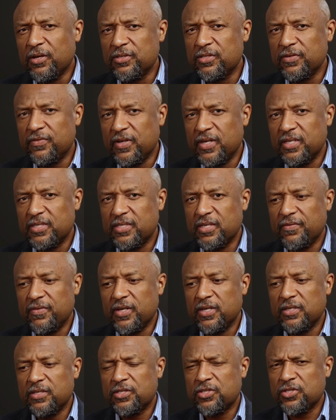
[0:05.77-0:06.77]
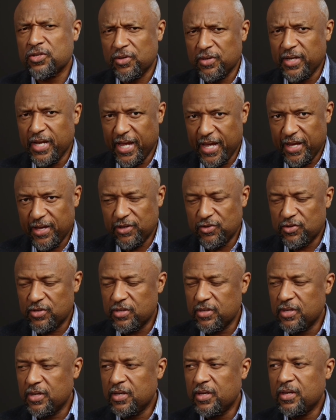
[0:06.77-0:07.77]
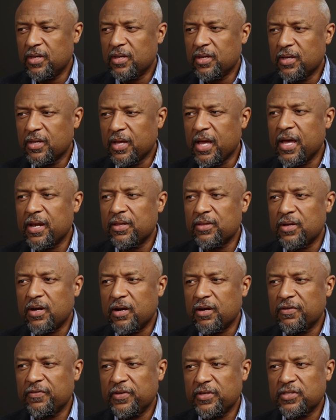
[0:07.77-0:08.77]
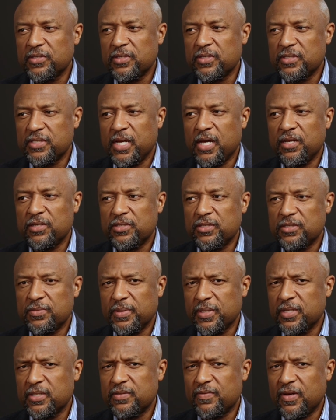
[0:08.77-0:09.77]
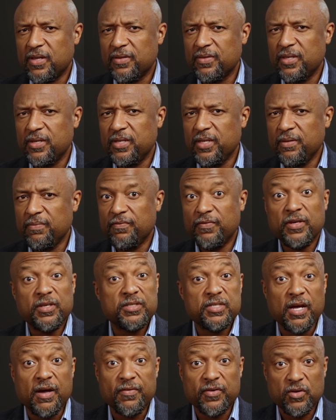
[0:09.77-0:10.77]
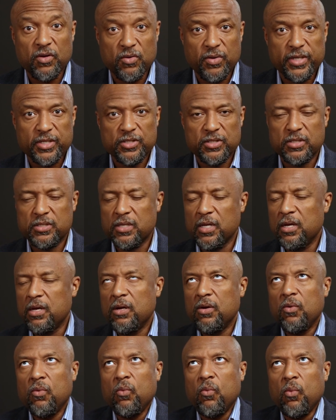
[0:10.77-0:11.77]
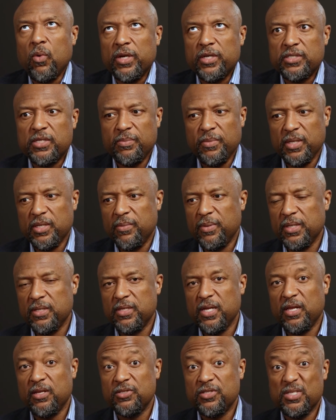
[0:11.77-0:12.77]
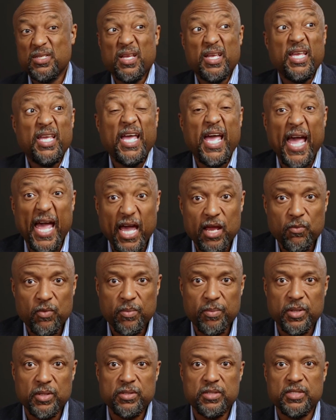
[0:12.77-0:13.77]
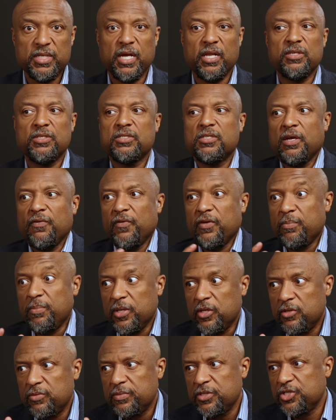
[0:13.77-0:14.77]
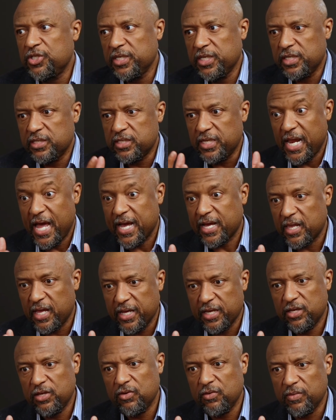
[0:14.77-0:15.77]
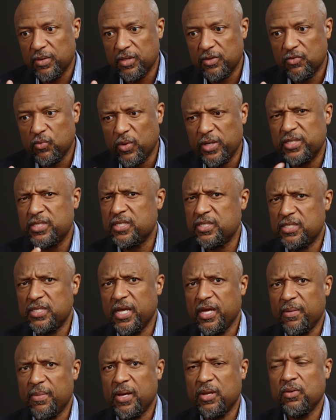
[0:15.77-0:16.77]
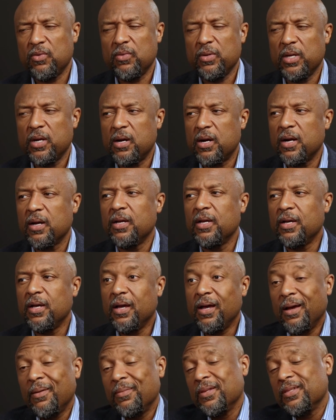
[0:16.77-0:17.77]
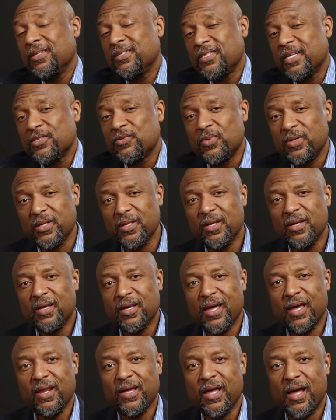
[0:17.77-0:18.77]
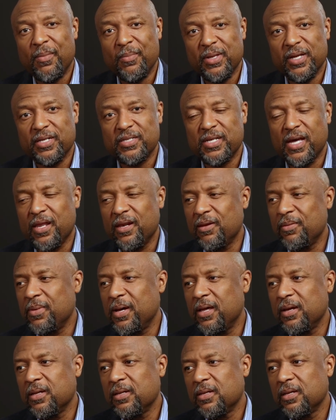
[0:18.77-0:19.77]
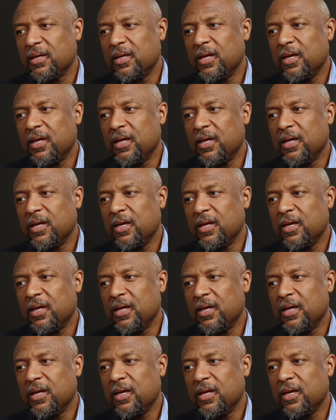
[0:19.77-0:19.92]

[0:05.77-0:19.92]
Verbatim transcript: those of us of a certain age got into artificial intelligence because of all of the deep philosophical questions. What does it mean to be intelligent? Can we build intelligence? If we build machines that act like humans, what does it say about who we are? I mean, at least that's what kind of got me excited about it.